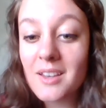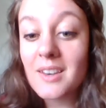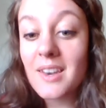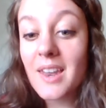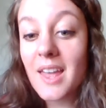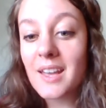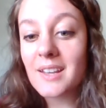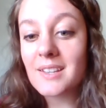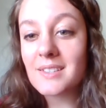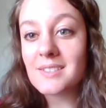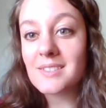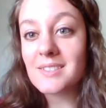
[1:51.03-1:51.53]

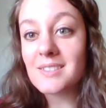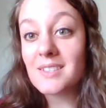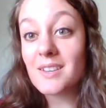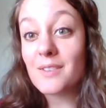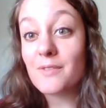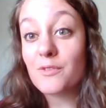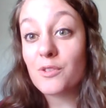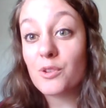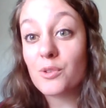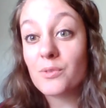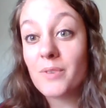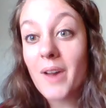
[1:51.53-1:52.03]
Next,
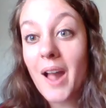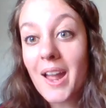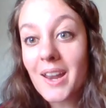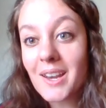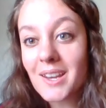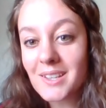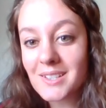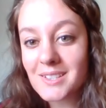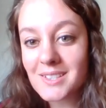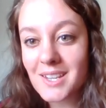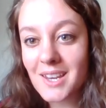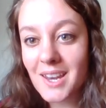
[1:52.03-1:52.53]
for
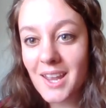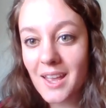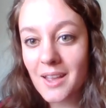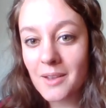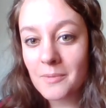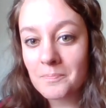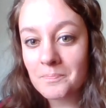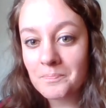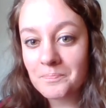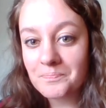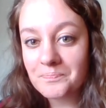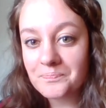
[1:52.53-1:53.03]
writing today,
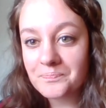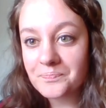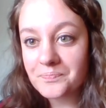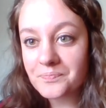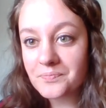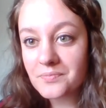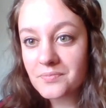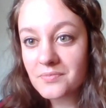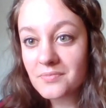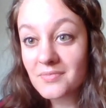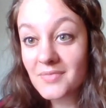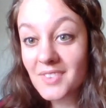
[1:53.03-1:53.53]

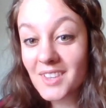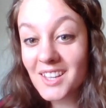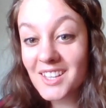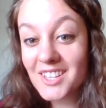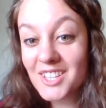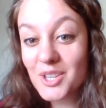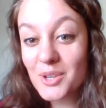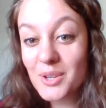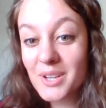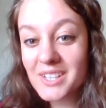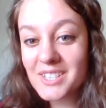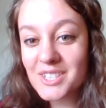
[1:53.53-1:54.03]

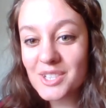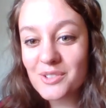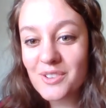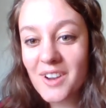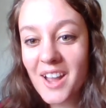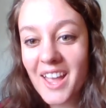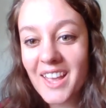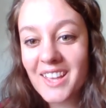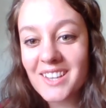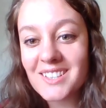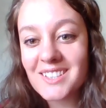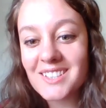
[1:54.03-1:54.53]
you get to
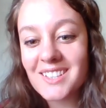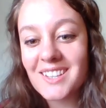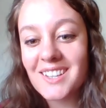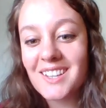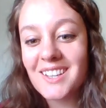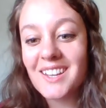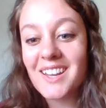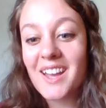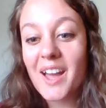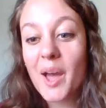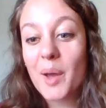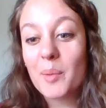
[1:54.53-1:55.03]
write
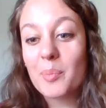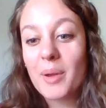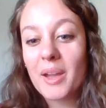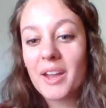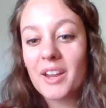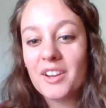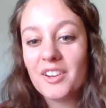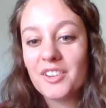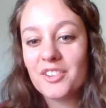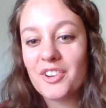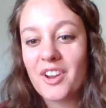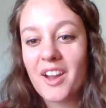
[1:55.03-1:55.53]
a
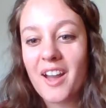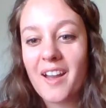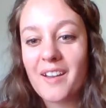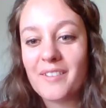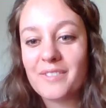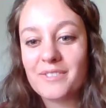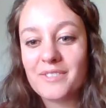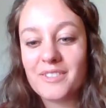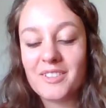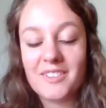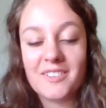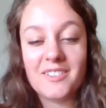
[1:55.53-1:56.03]
paragraph
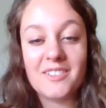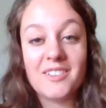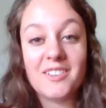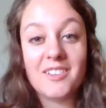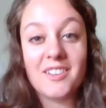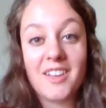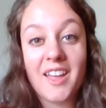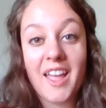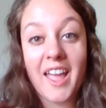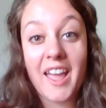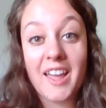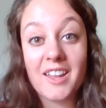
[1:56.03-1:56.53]

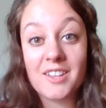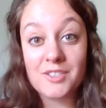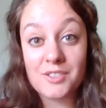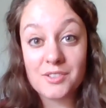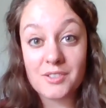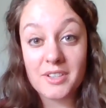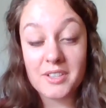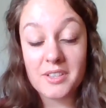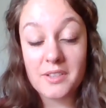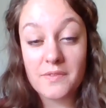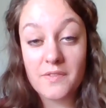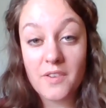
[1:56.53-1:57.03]

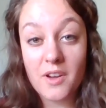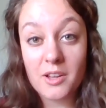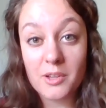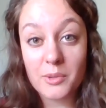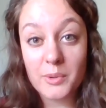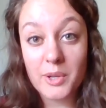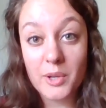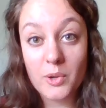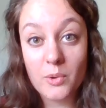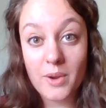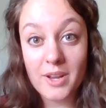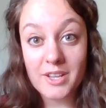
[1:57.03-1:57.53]
answering the
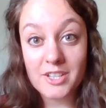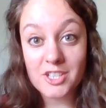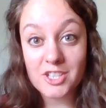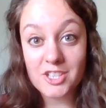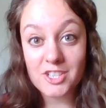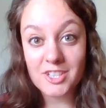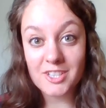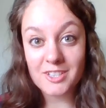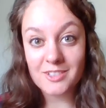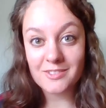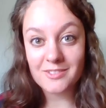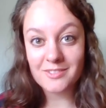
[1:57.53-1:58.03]
following
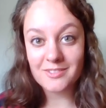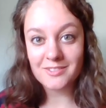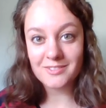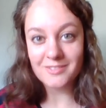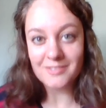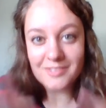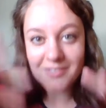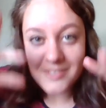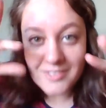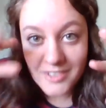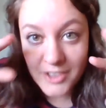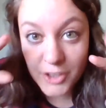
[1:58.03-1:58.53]
question.
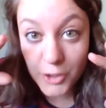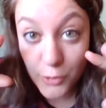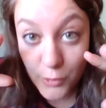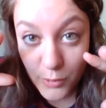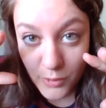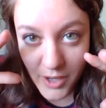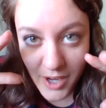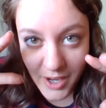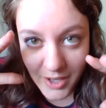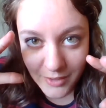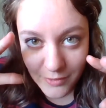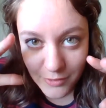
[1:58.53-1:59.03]
You
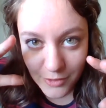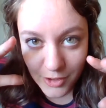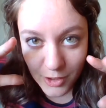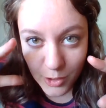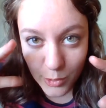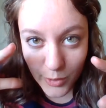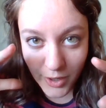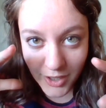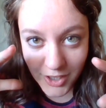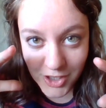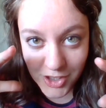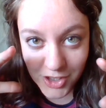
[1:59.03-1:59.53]
ready for the
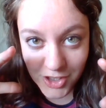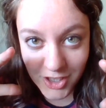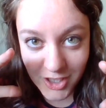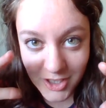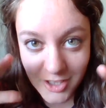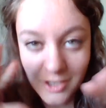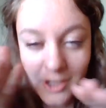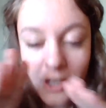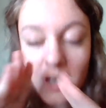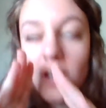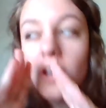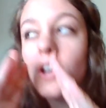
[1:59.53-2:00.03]

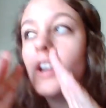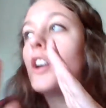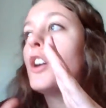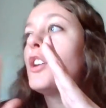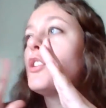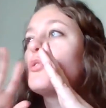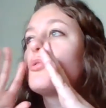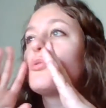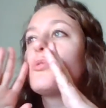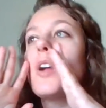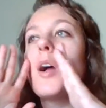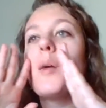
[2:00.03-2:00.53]
question?
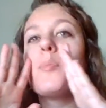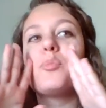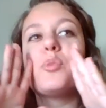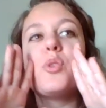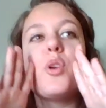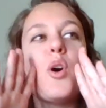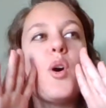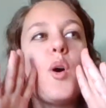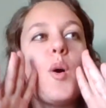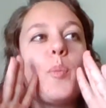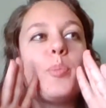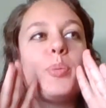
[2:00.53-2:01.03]
Drum
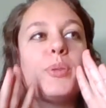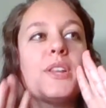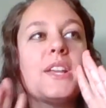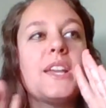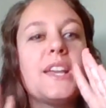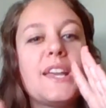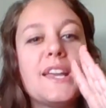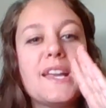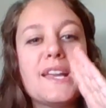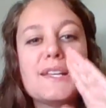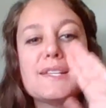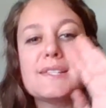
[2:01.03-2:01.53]
roll,
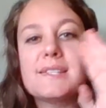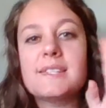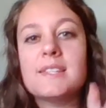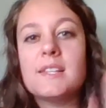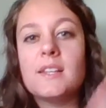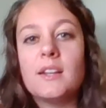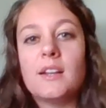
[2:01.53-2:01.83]
please.